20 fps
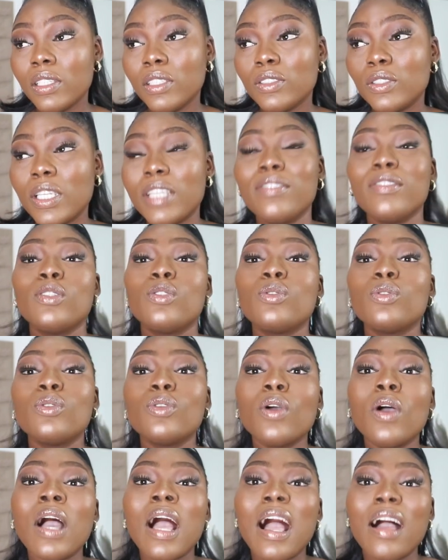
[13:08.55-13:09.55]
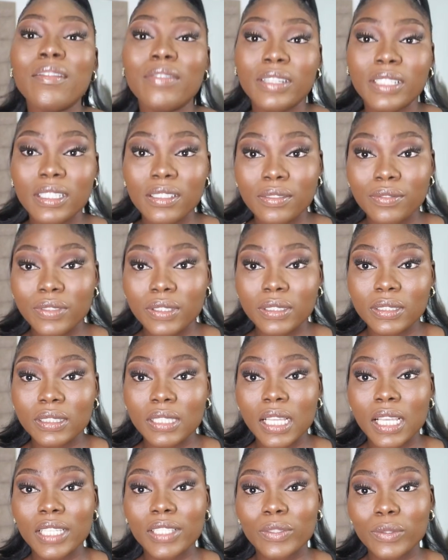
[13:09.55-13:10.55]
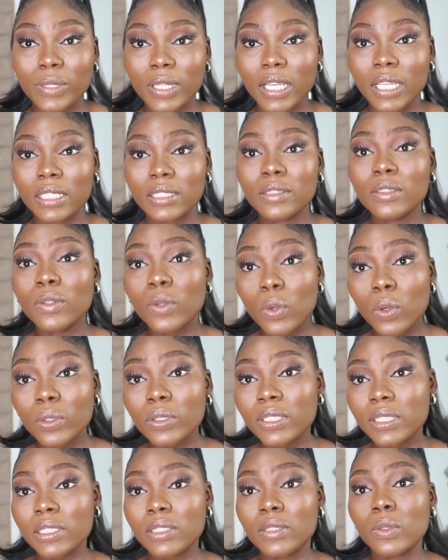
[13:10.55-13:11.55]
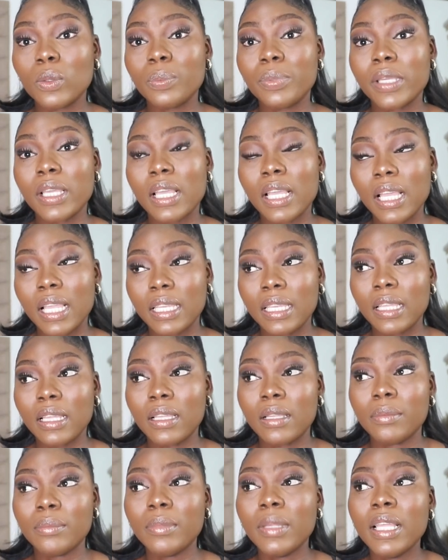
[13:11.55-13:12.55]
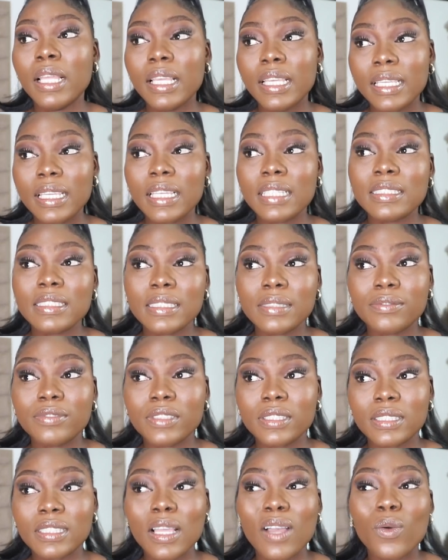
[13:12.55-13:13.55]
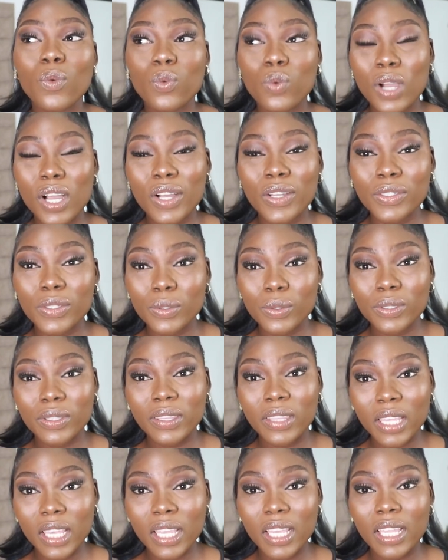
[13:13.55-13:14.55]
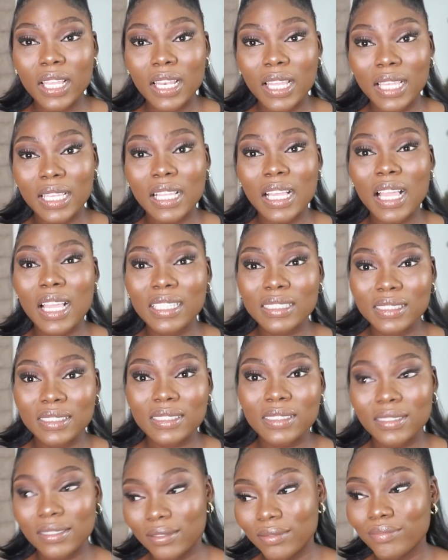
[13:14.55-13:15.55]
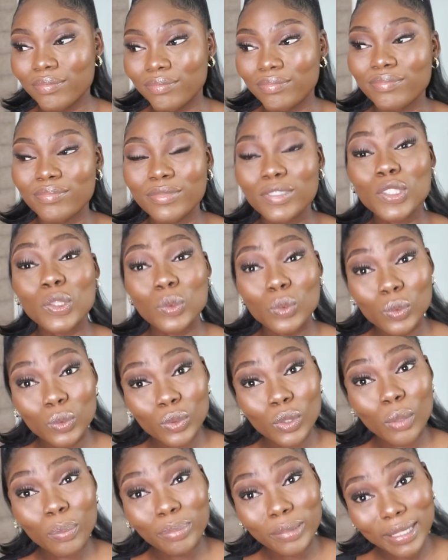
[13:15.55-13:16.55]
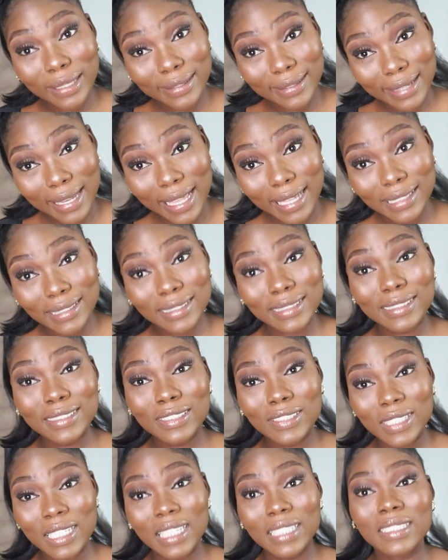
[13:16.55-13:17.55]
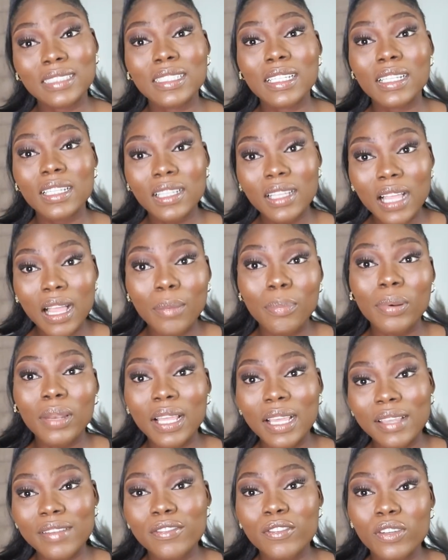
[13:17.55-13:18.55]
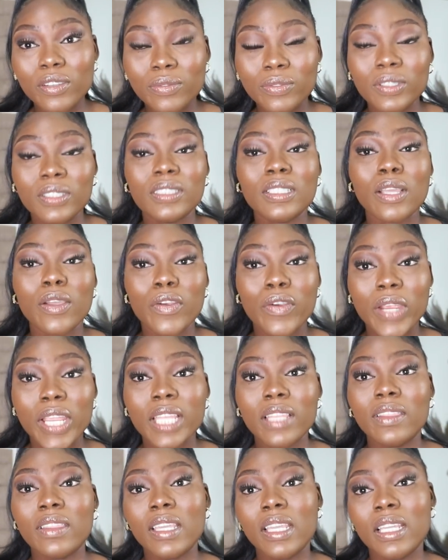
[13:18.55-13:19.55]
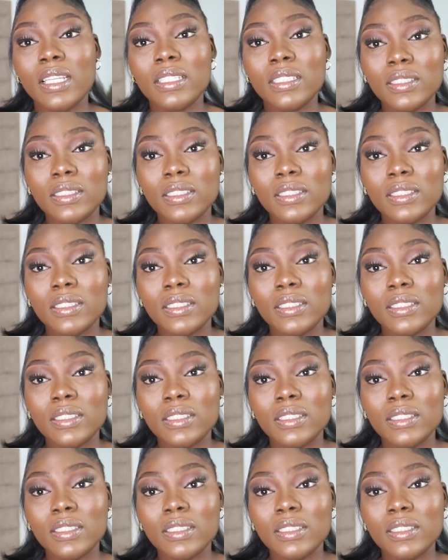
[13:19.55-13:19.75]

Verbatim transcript: So if you do not have an e-visa, you can go to Ethiopia and um, get a visa while you're there like as you you're playing lines you can apply for a visa right there in